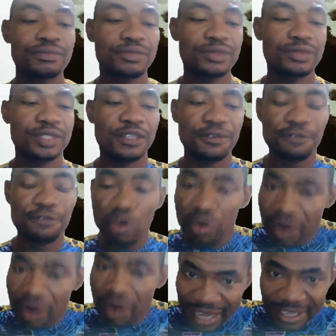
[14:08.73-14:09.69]
phone
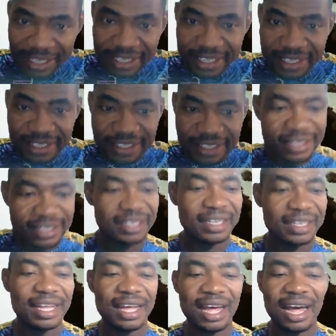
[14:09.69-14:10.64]
rang
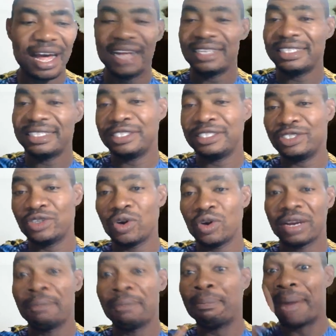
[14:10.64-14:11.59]
and the dog
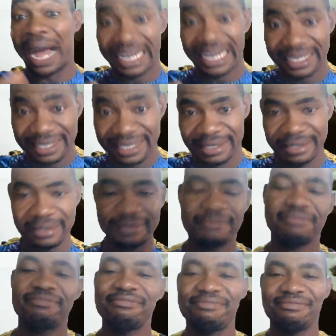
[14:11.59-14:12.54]
barked.
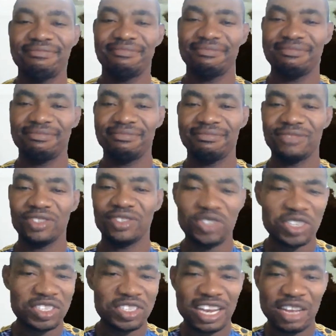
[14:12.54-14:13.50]
Just
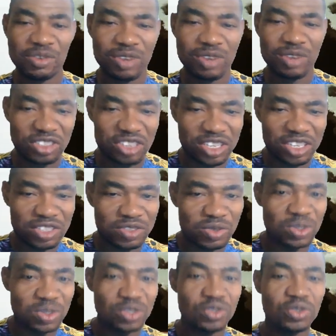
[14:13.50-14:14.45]
like when you're trying to
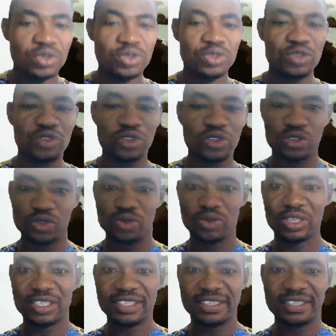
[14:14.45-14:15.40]
introduce us to a
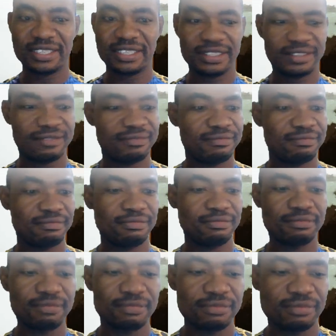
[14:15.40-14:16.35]
scene.
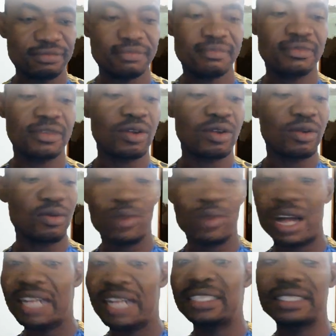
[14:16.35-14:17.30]
While
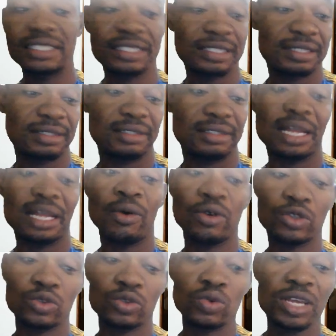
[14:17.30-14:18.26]
I was
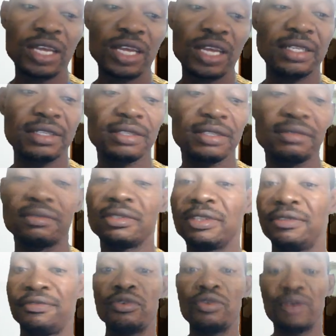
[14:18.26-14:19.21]
cooking, the phone
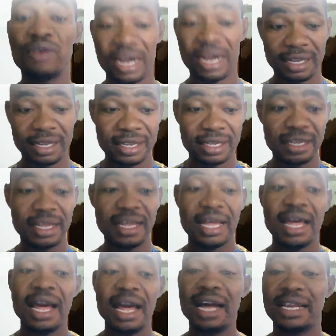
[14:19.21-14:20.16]
rang and
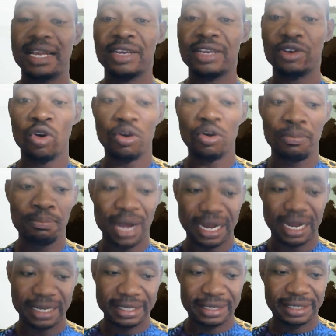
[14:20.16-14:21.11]
the dog barked.
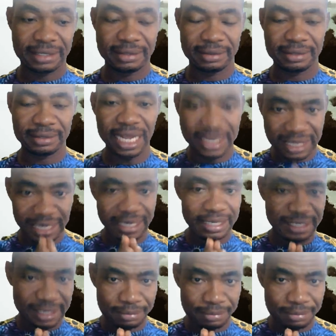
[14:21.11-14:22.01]
That's an example.